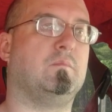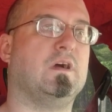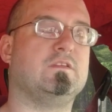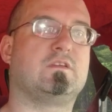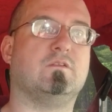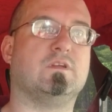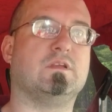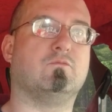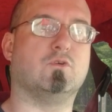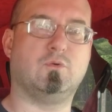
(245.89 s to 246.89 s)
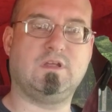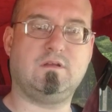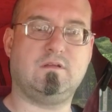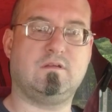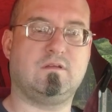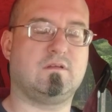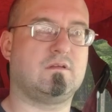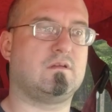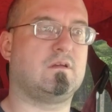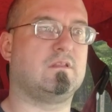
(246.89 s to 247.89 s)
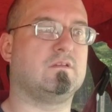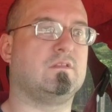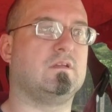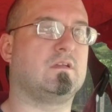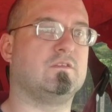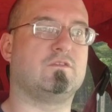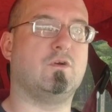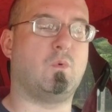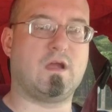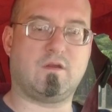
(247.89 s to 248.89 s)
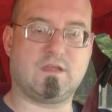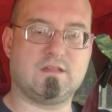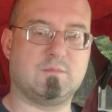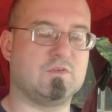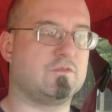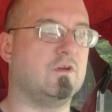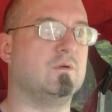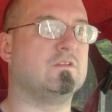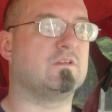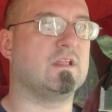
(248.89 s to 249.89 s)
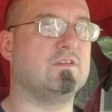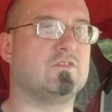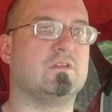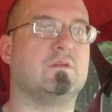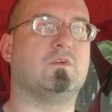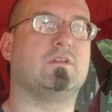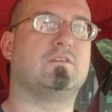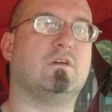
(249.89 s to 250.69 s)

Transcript: mice can really ruin, other than because there's no wiring in them, there's no insulation in them, right?